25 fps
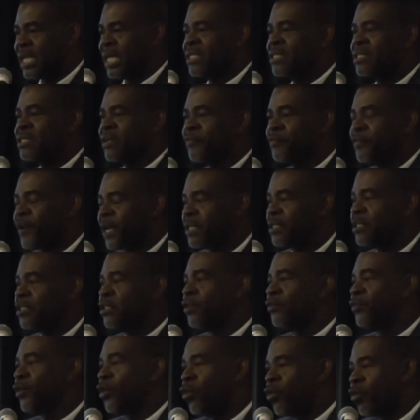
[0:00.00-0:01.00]
that is
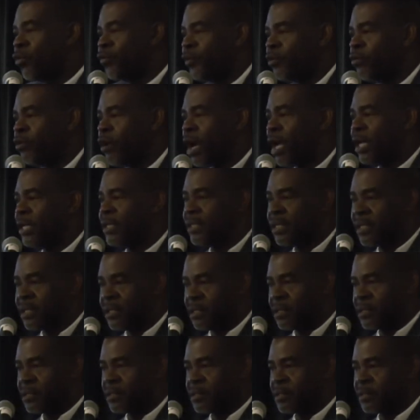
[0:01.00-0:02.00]
affecting our overall
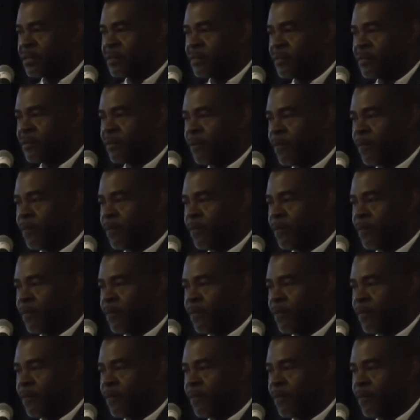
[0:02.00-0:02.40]
yields.